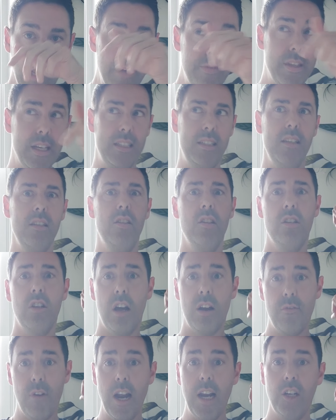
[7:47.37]
This is the
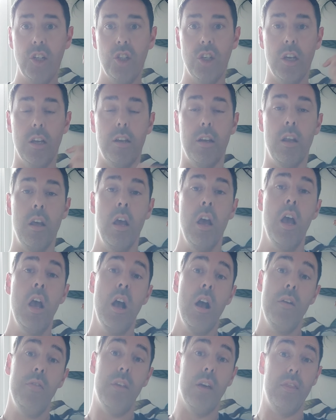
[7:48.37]
direction
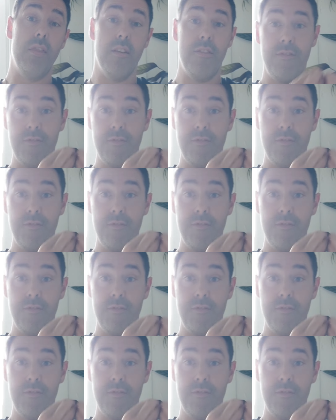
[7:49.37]
that the